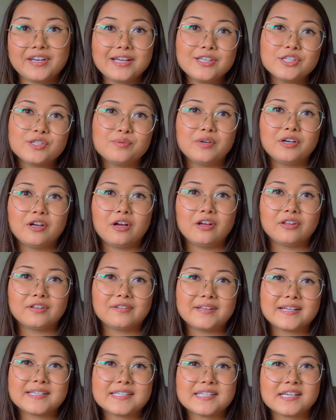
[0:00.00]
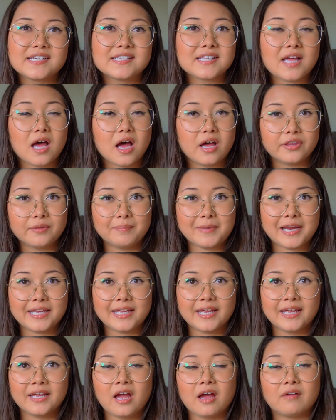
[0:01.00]
the next one on the list is
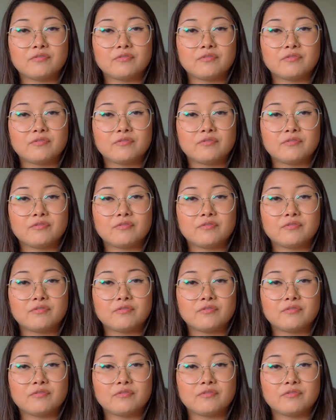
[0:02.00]
Unmaking